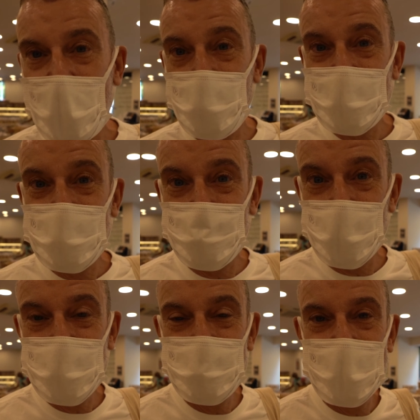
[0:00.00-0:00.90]
And what's the
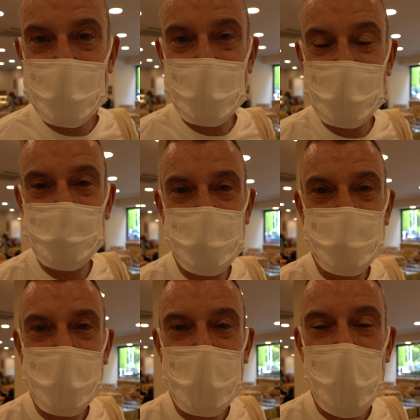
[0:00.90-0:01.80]
most amazing
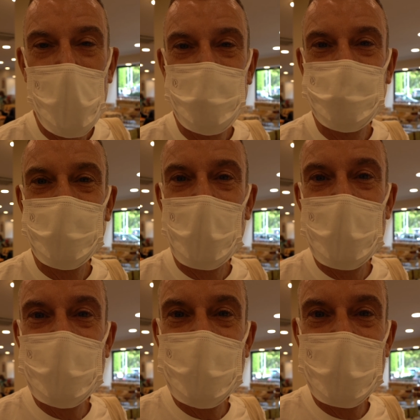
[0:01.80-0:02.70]

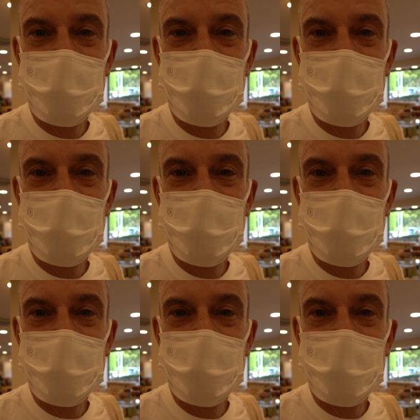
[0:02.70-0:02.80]
is that